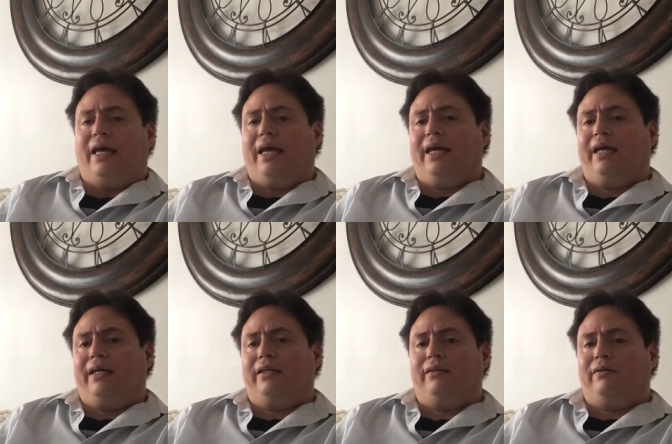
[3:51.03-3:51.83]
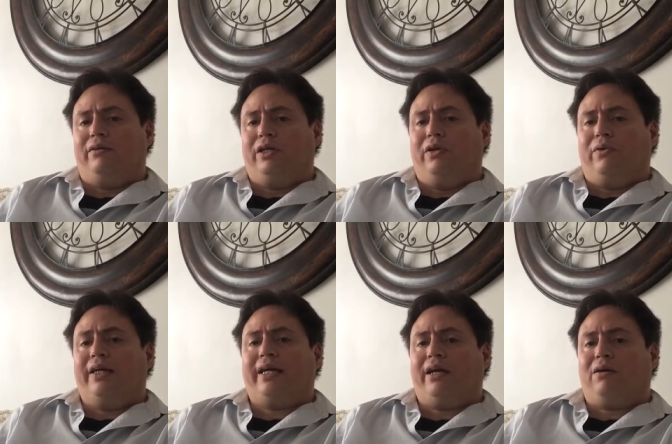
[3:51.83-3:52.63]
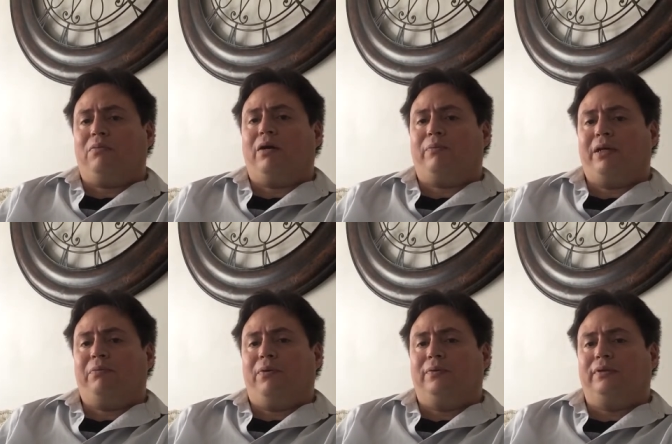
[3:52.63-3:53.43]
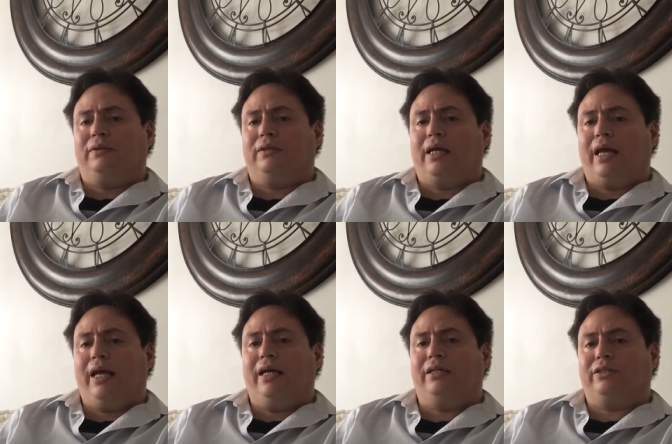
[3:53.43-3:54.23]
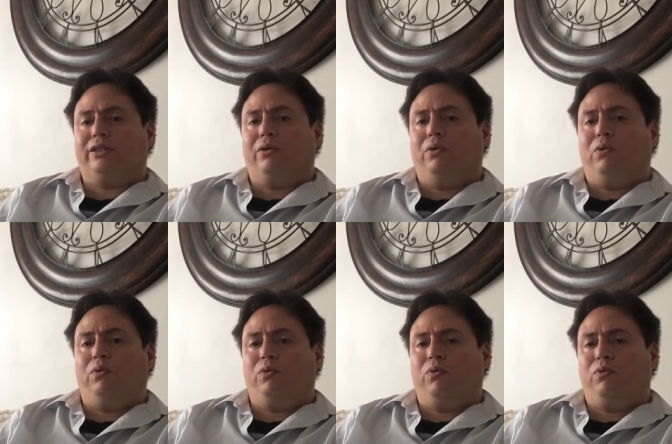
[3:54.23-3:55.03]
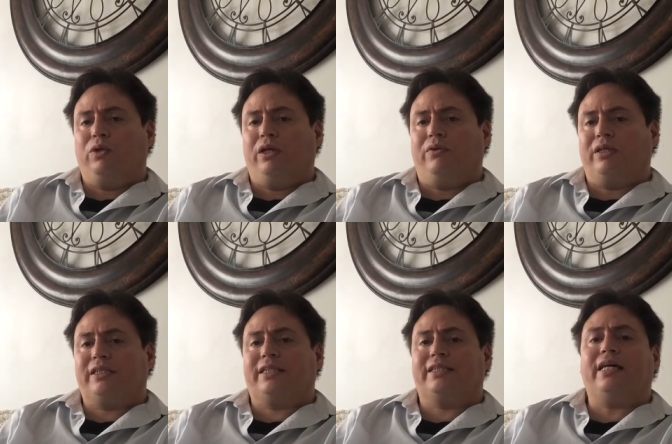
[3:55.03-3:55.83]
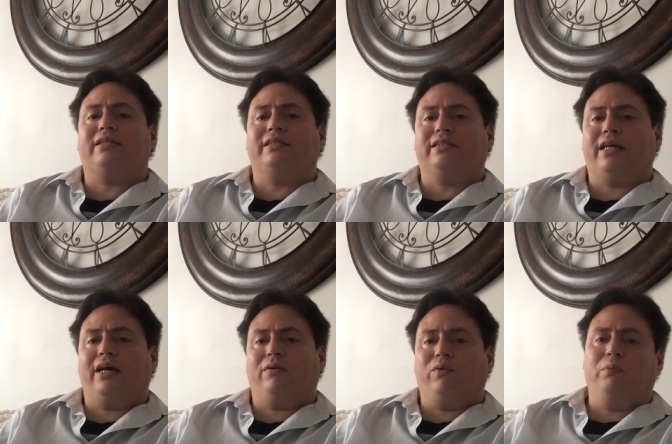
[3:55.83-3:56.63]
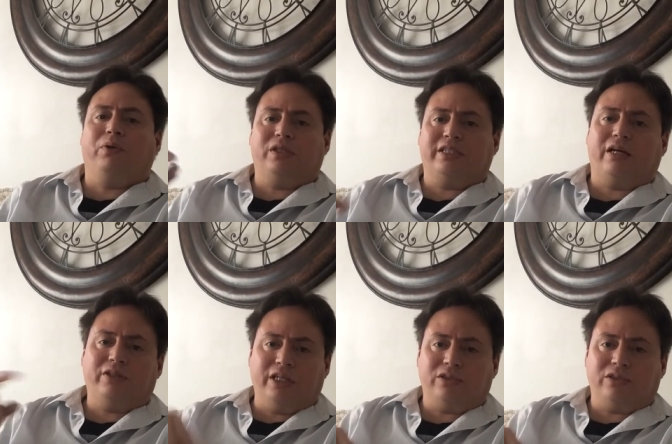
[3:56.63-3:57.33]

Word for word: and you know they care about people, and so you know the success is that we put this out